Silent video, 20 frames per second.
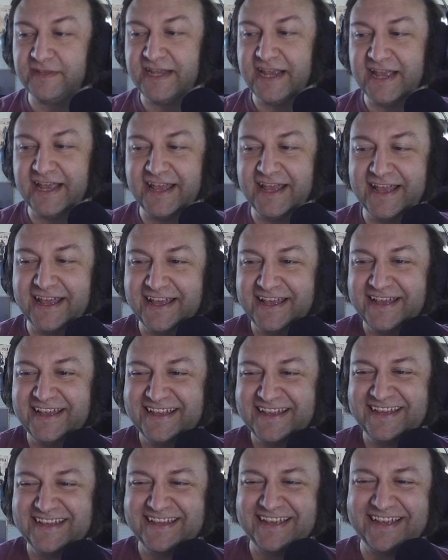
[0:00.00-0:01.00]

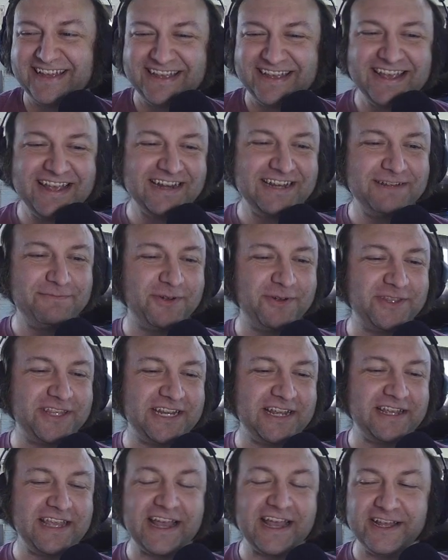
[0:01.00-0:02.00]
Yeah, deport the
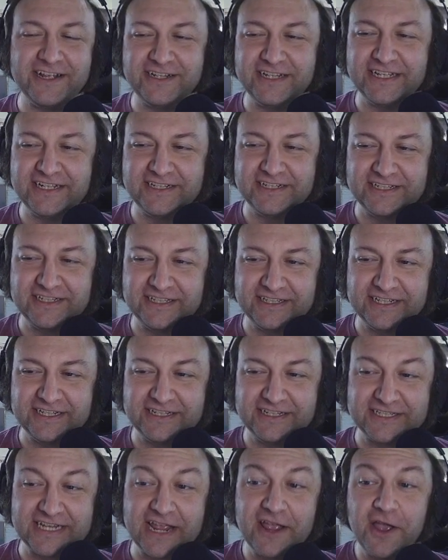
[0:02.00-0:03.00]
Dems. Yeah, he'll
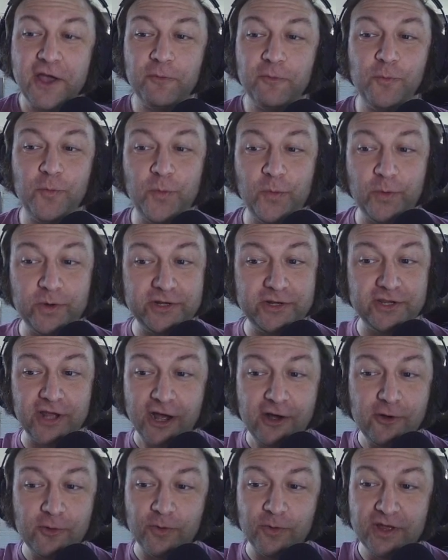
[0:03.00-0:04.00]
say,
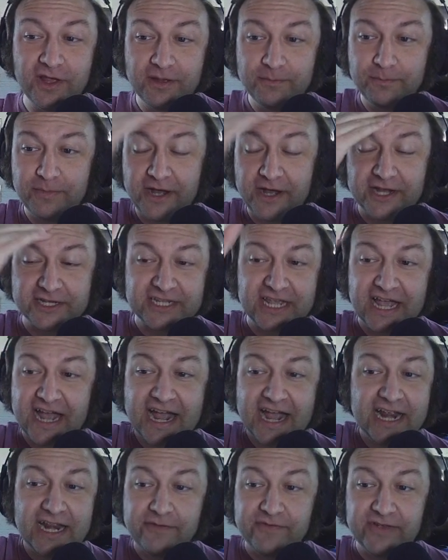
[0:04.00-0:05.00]
oh, boss,
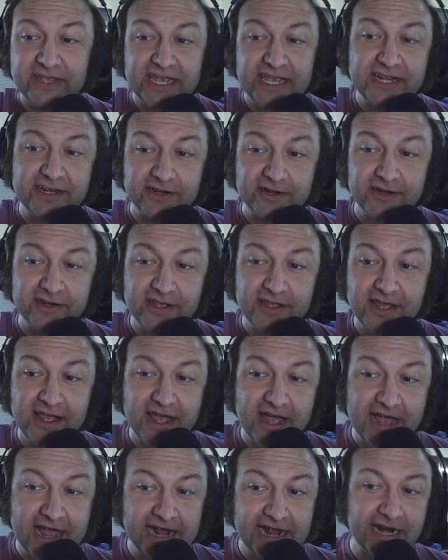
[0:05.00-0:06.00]
I ain't even kidding.
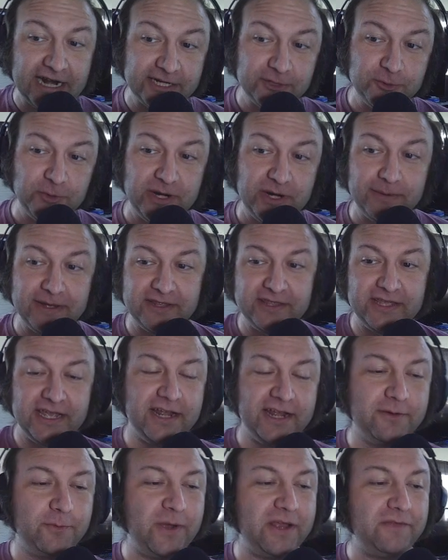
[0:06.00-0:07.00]
I got a tweet about that.
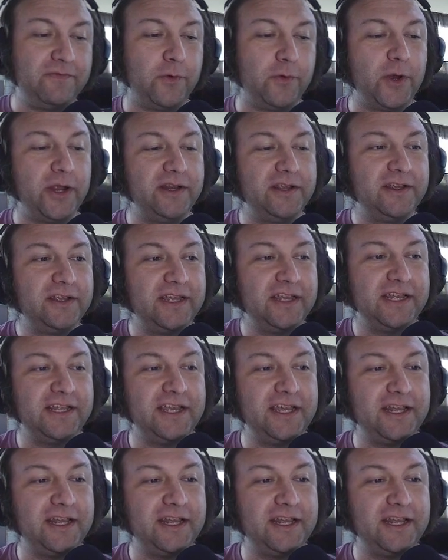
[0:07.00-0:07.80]
Wait for it.